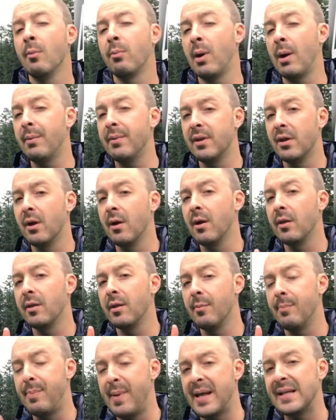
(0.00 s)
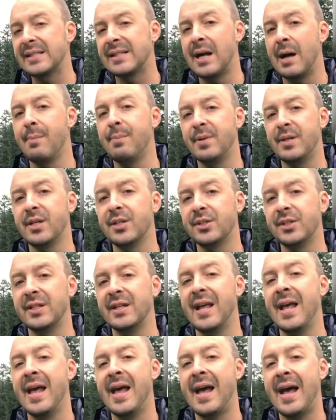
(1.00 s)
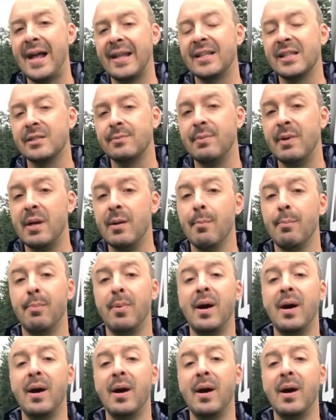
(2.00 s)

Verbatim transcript: Probably their, their best competition at this meet,